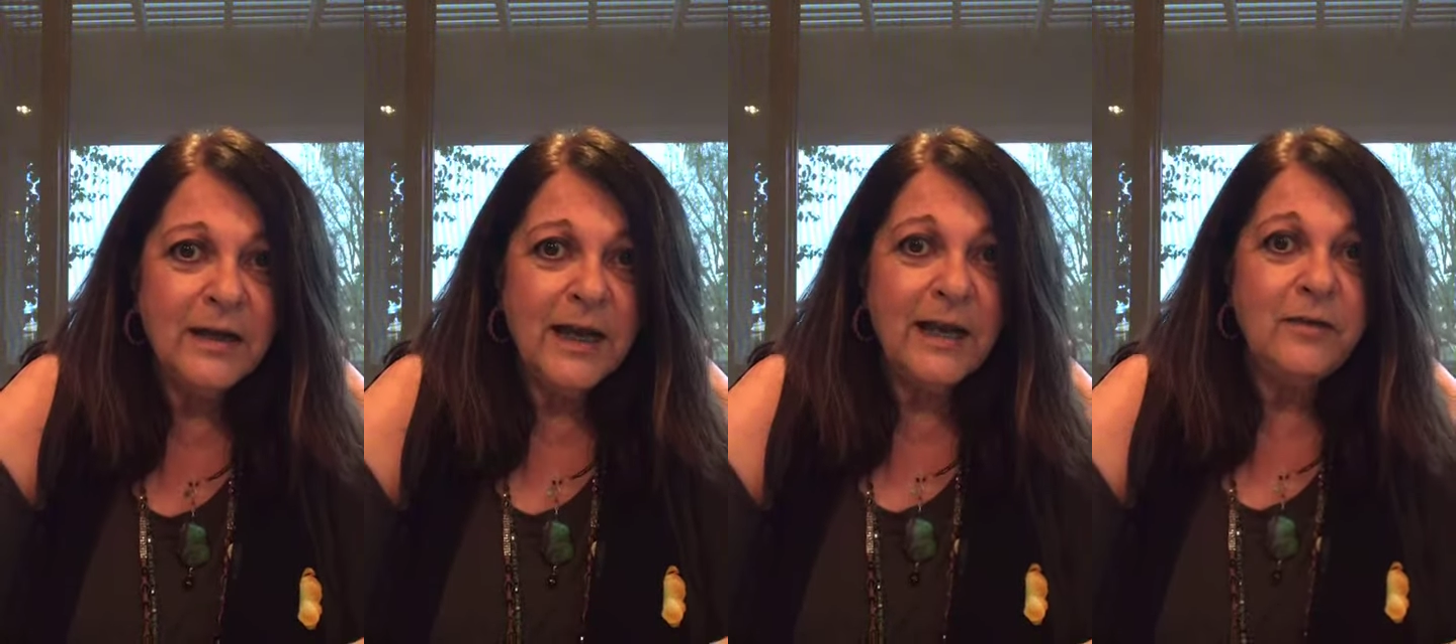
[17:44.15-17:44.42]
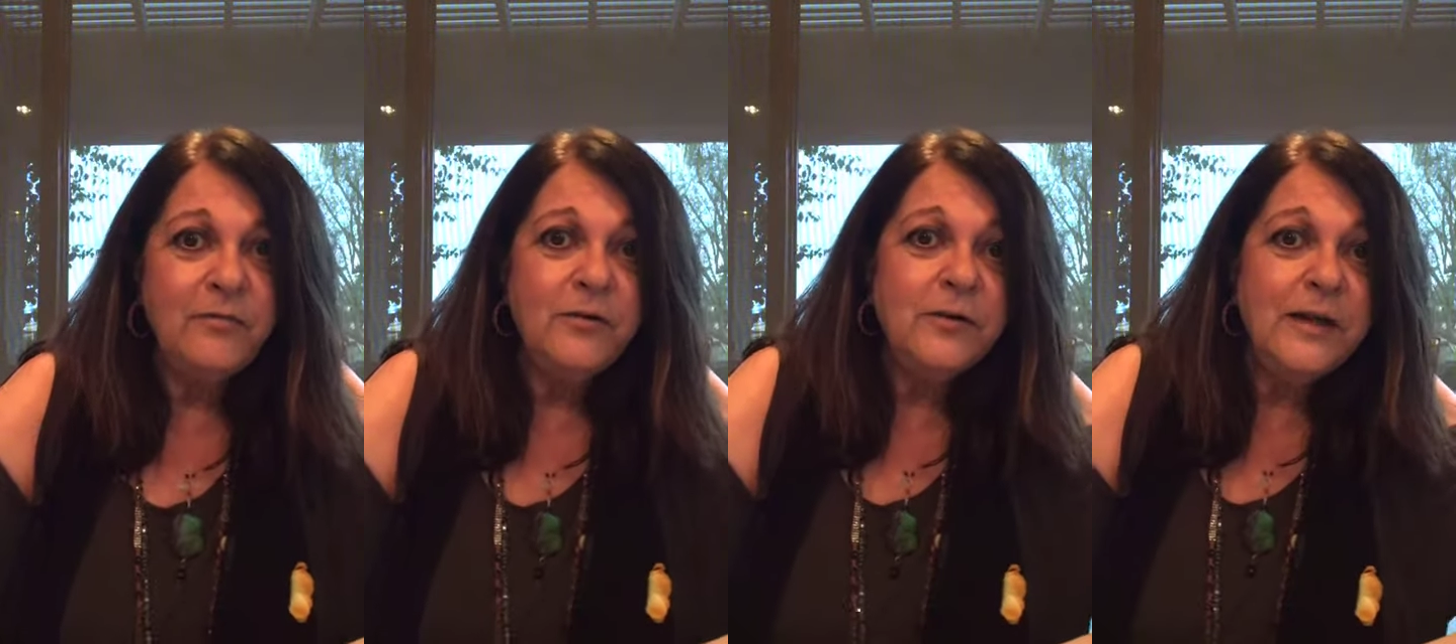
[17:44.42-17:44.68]

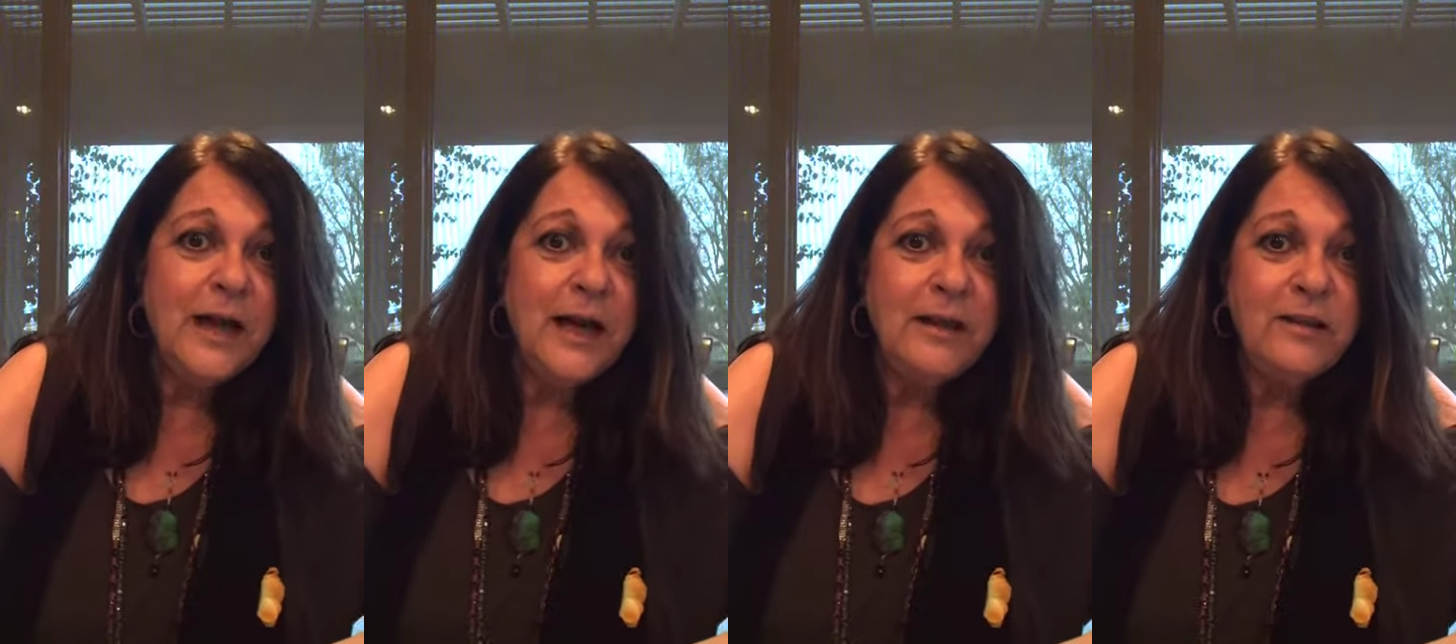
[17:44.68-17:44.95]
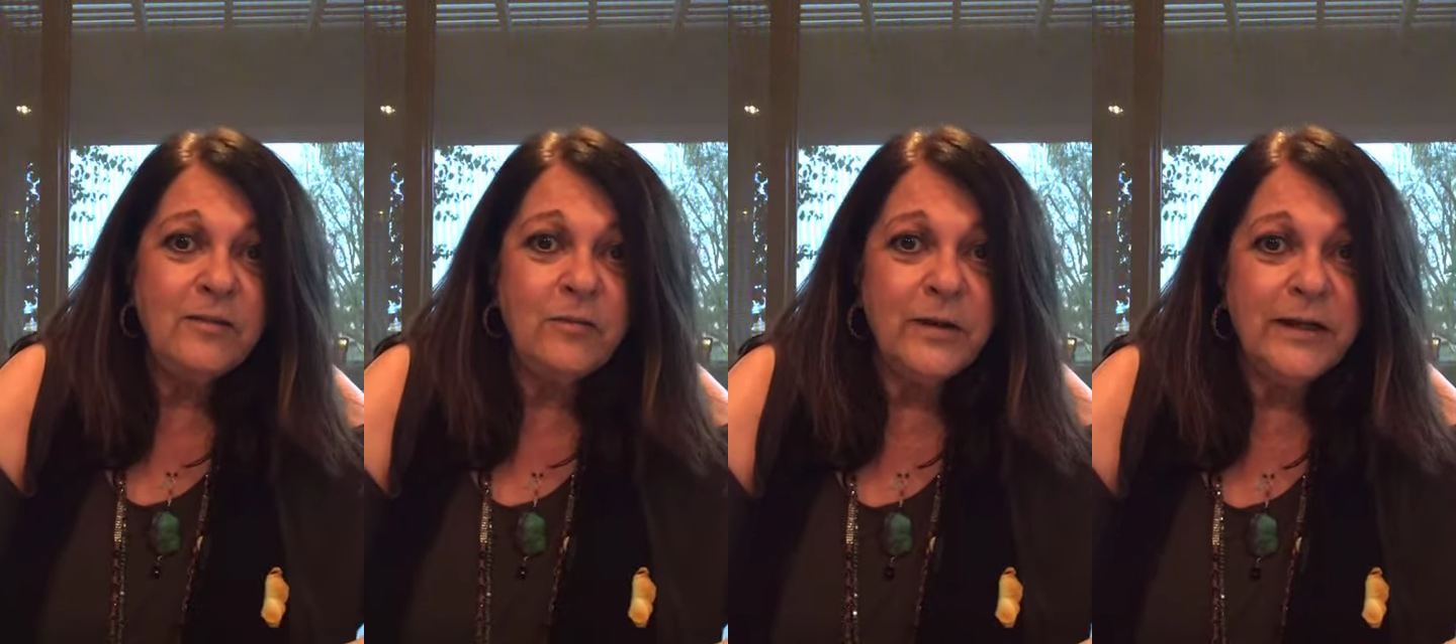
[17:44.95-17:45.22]
And if you're
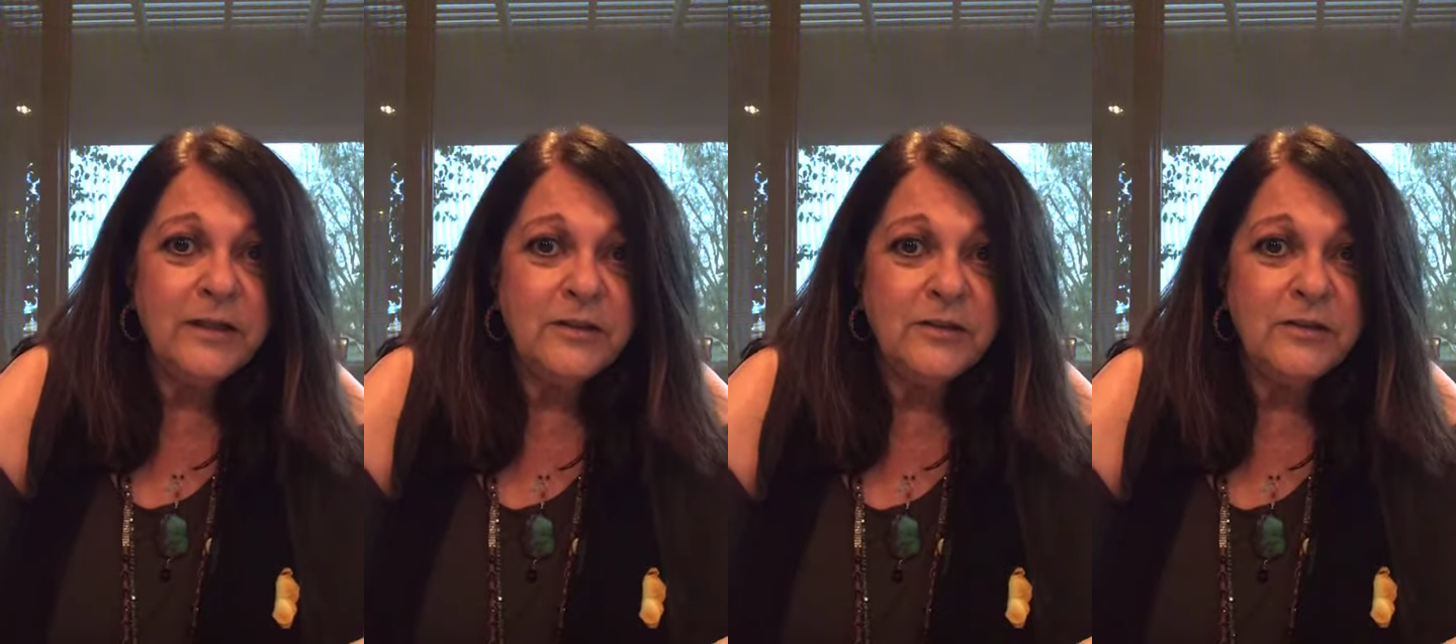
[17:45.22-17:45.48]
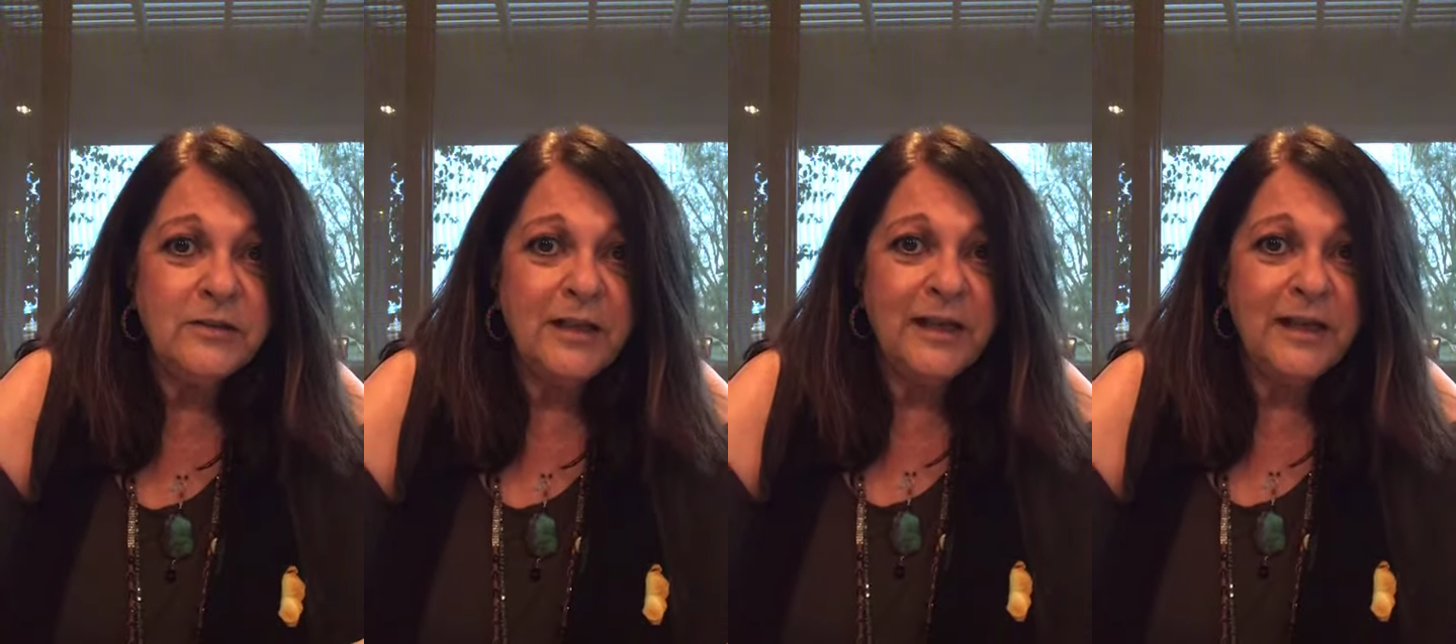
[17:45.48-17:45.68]
not, the way to do